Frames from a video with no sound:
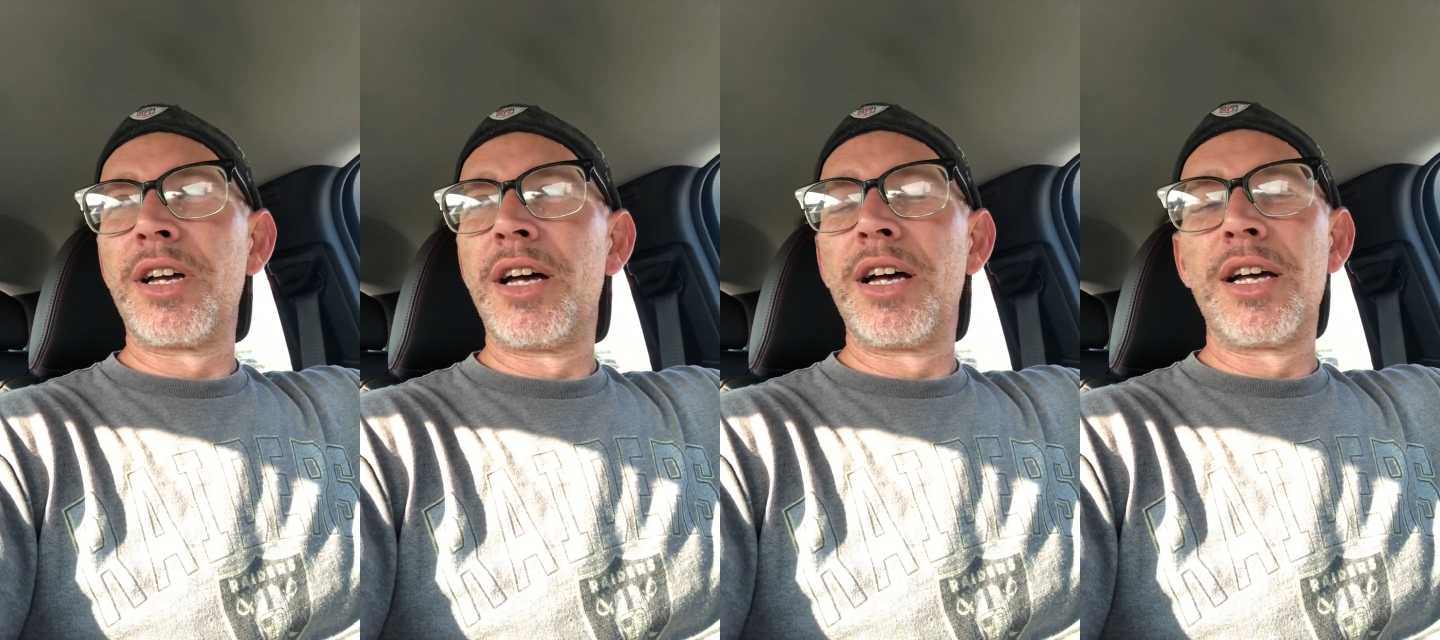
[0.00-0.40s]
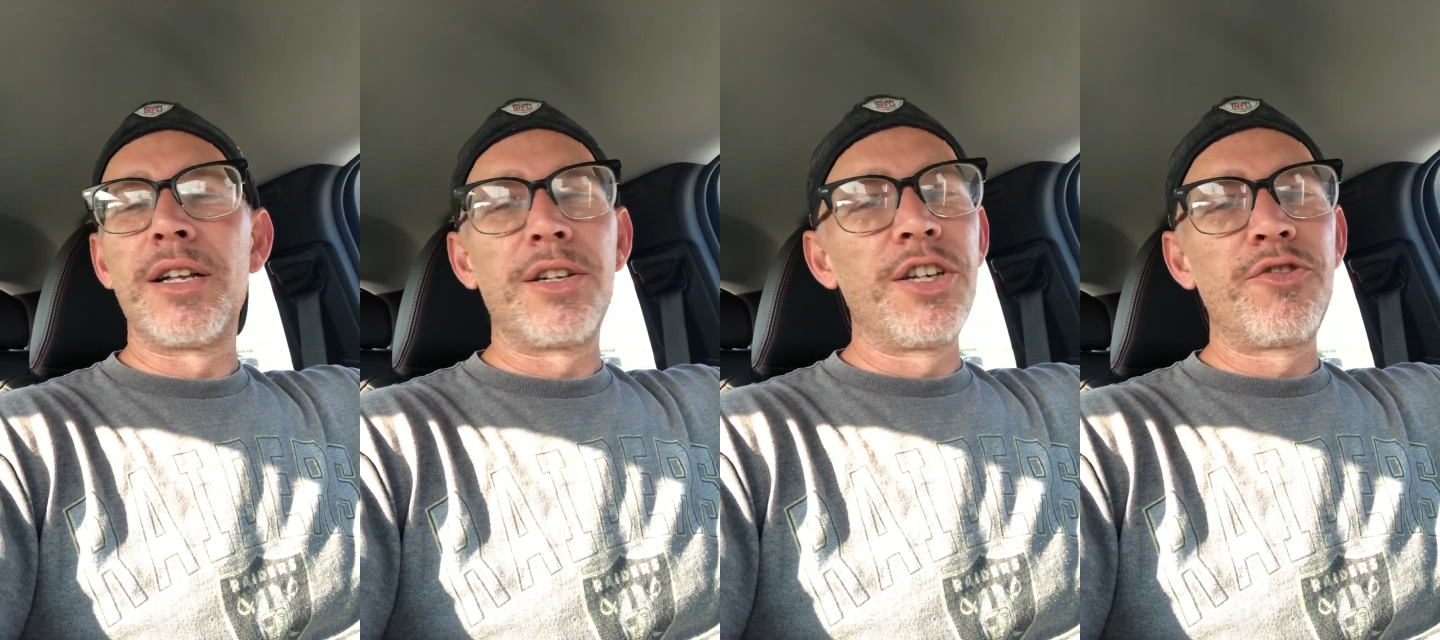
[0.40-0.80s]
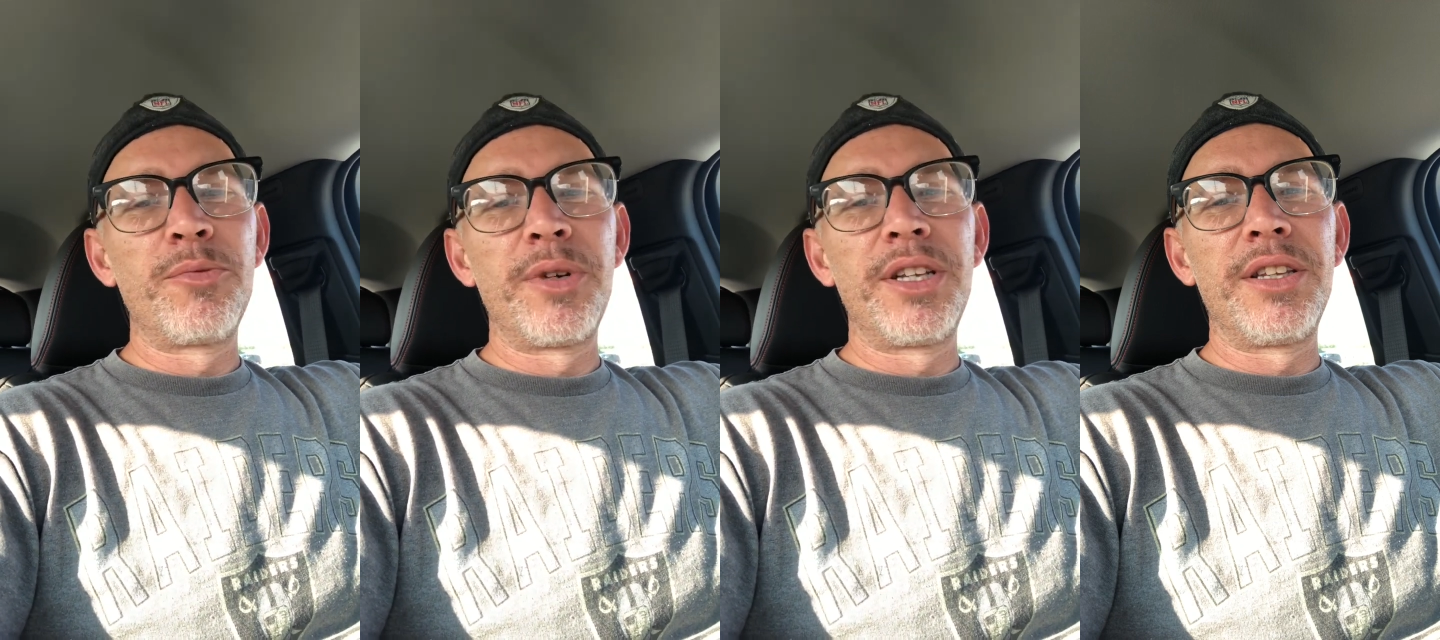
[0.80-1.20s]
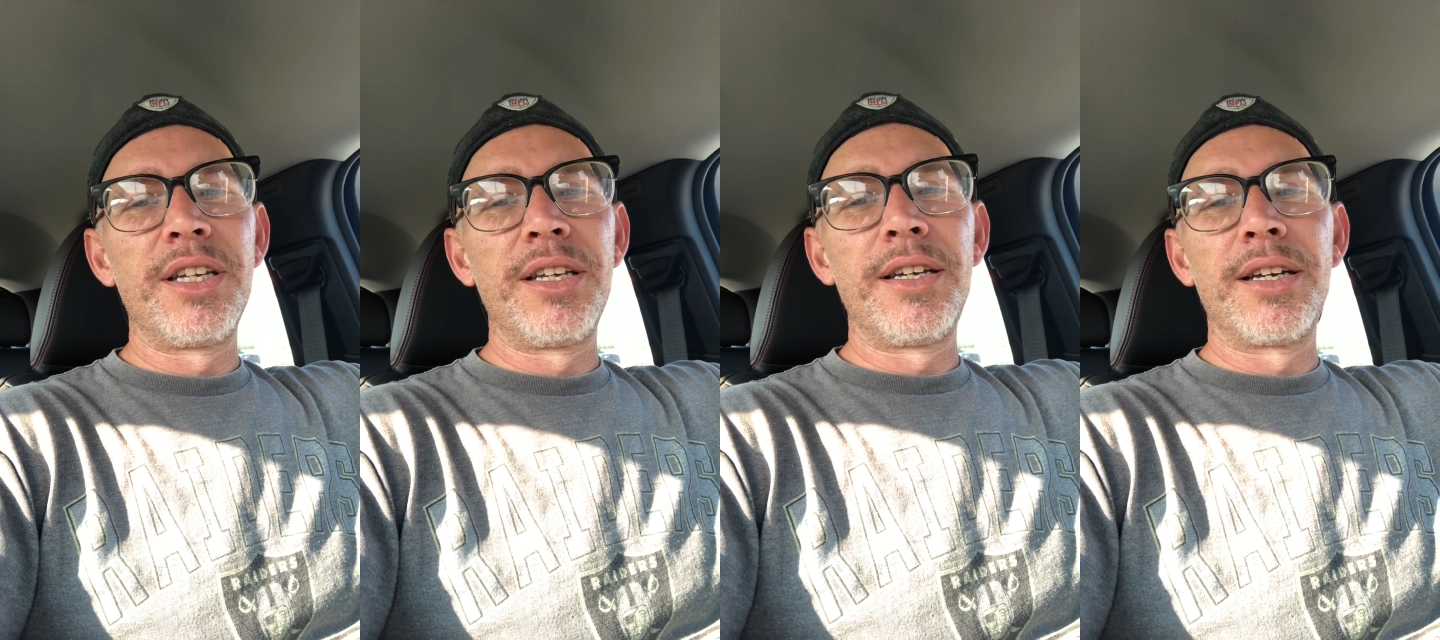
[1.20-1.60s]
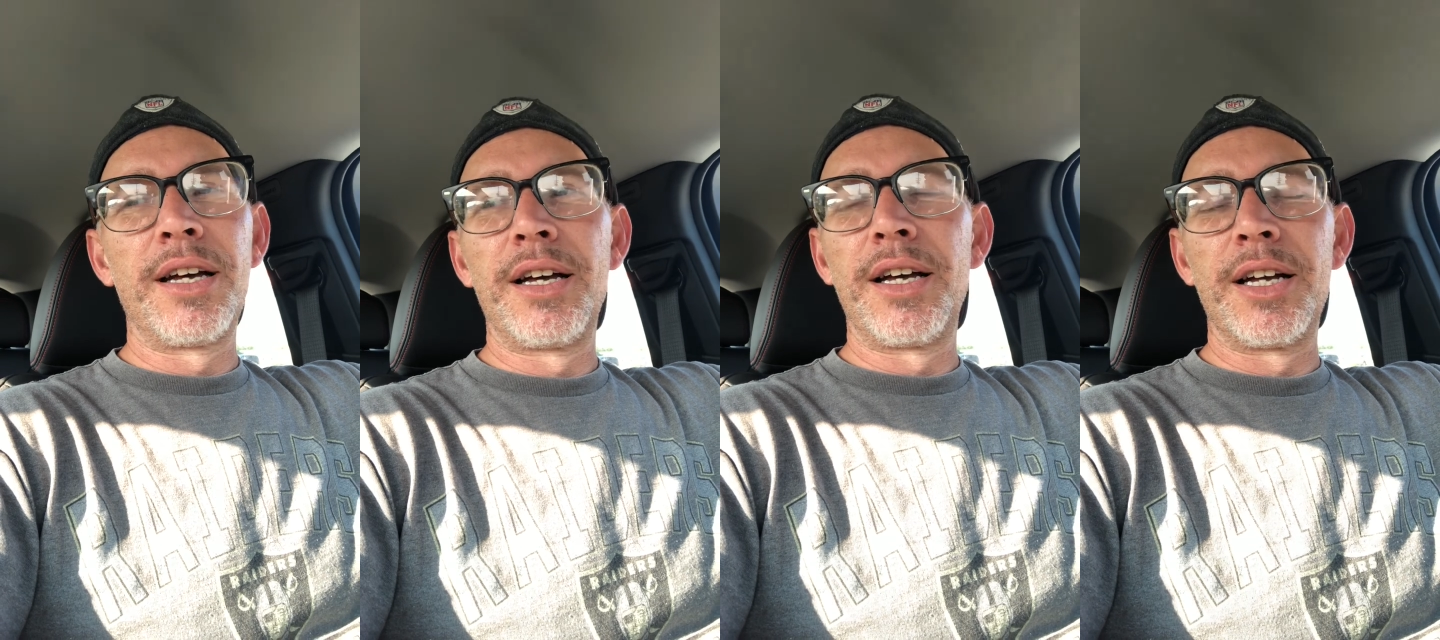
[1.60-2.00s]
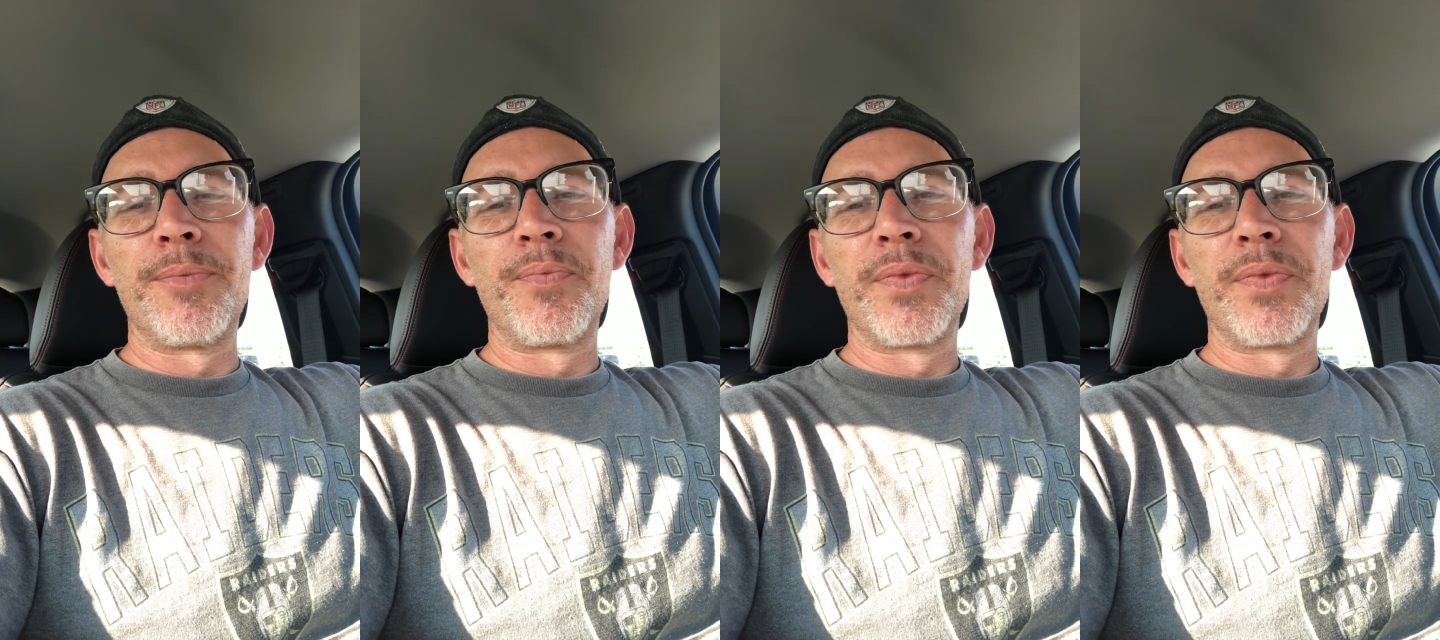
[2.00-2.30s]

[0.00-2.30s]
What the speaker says: leave them in the